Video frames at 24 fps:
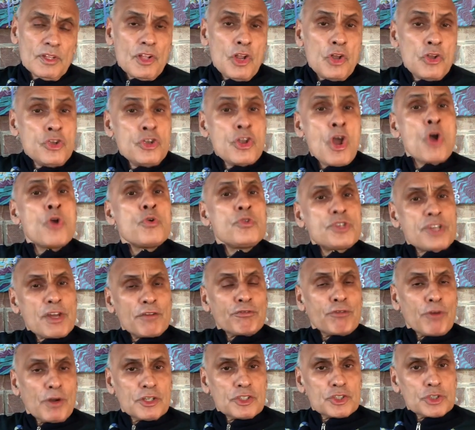No
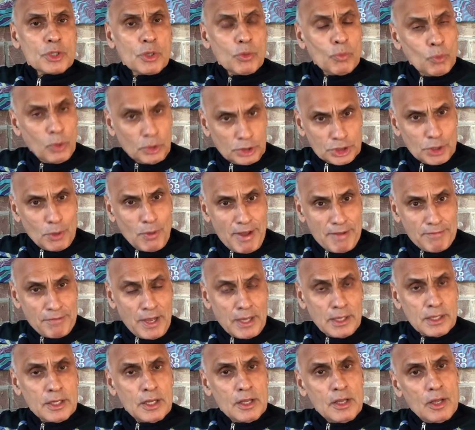difference whatsoever.
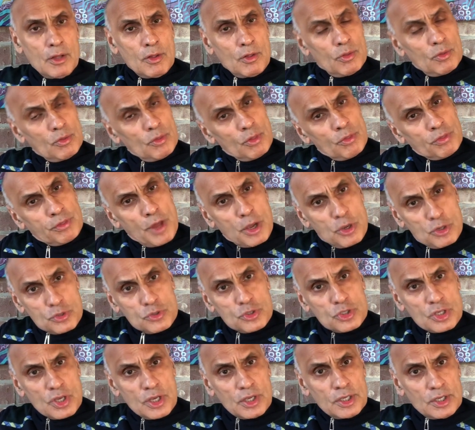
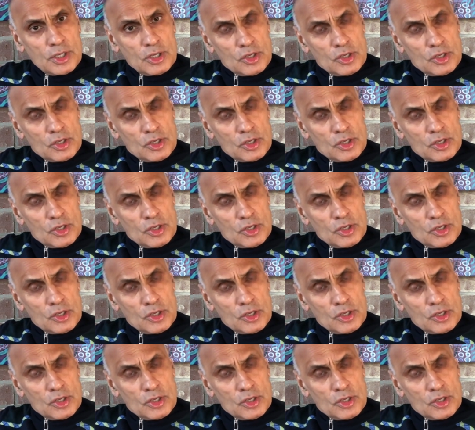Those